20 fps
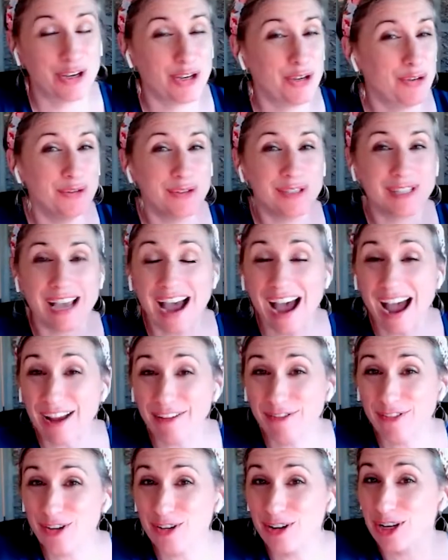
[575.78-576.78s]
you use
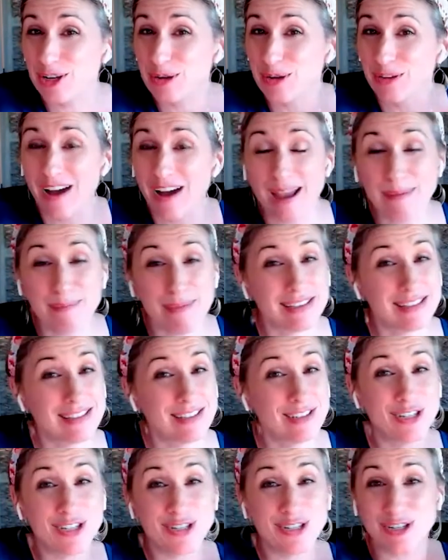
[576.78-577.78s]
iPhone and you have
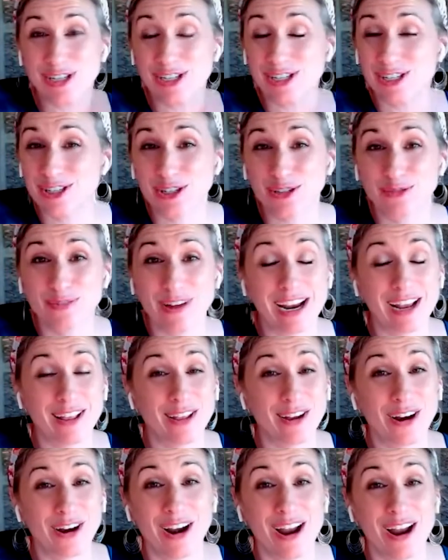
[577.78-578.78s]
iMessage, or it's just your
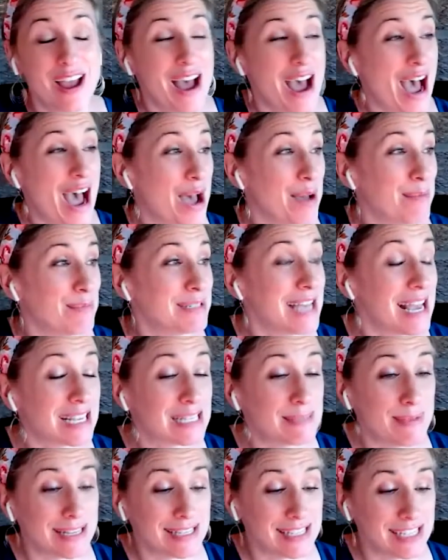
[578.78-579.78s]
regular
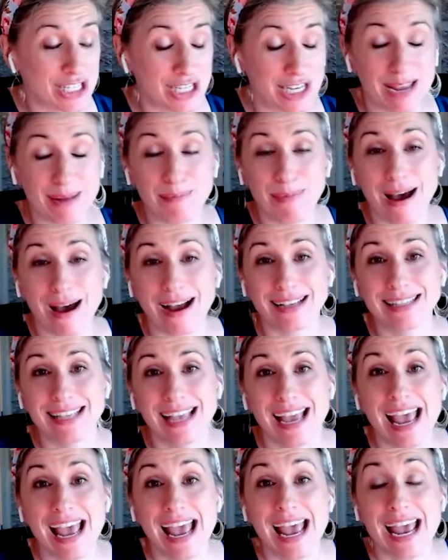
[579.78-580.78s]
text messaging inbox,
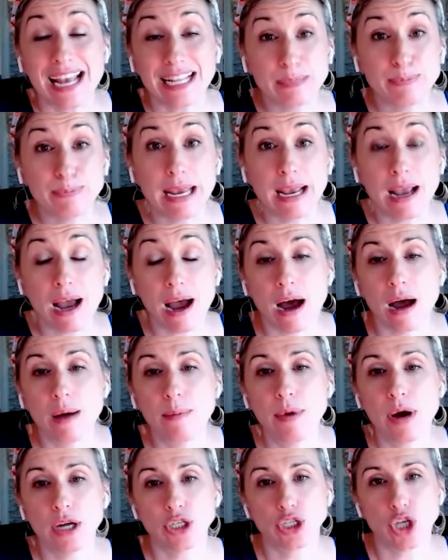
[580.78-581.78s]
it's become
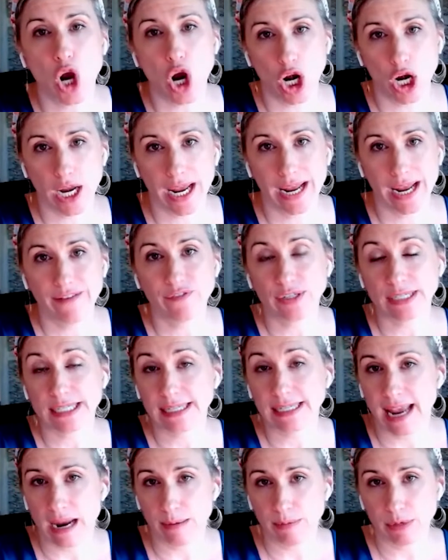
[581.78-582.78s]
a target for
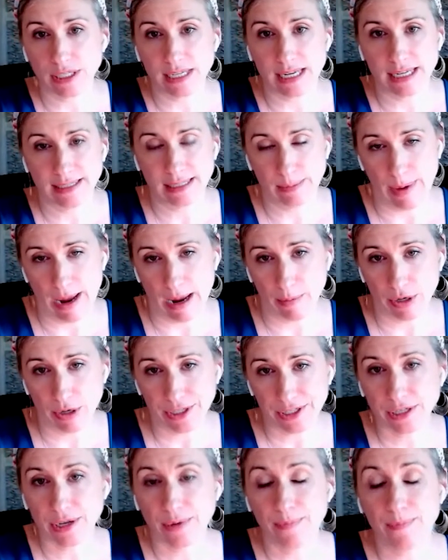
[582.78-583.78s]
scammers and
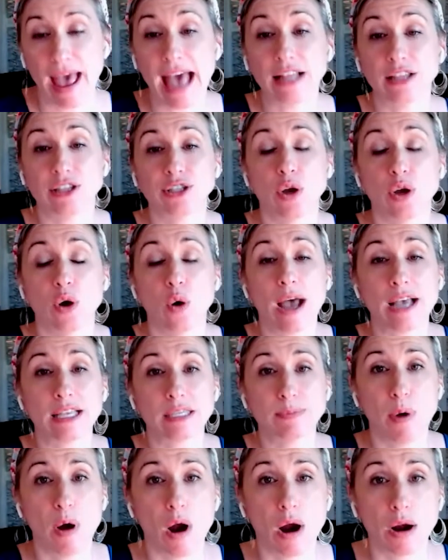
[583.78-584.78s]
spammers. And so as
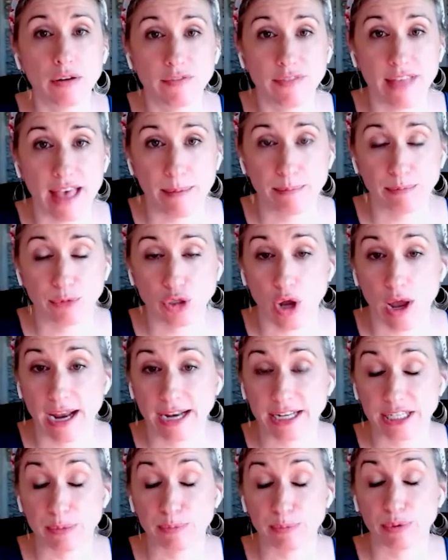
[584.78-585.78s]
part of them trying
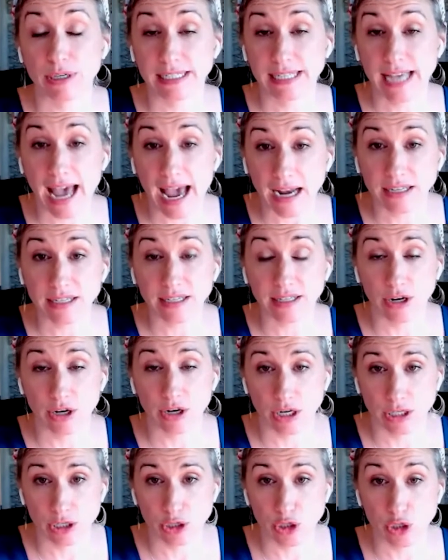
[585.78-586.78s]
to protect their
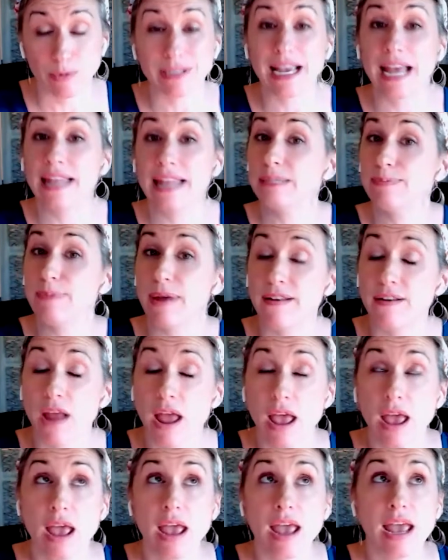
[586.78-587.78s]
consumers, and it's
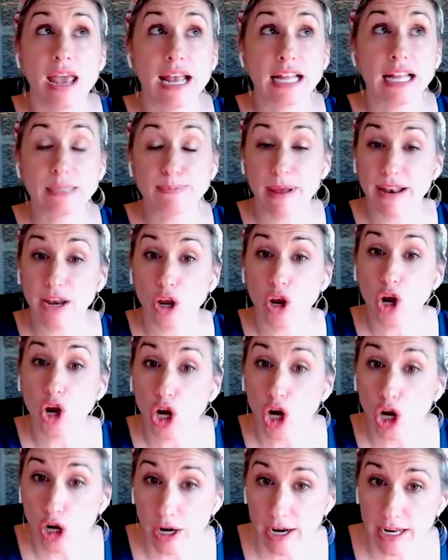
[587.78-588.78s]
been
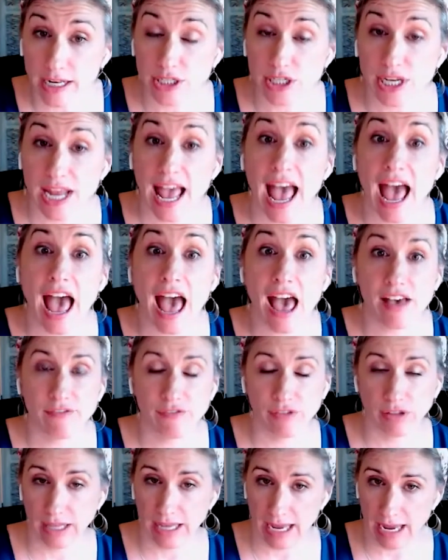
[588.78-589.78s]
encouraged
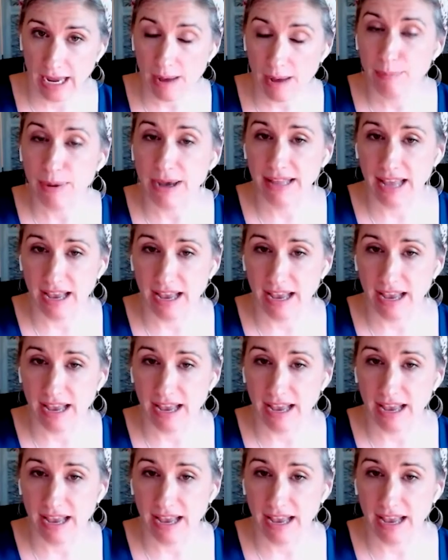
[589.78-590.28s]
heavily by the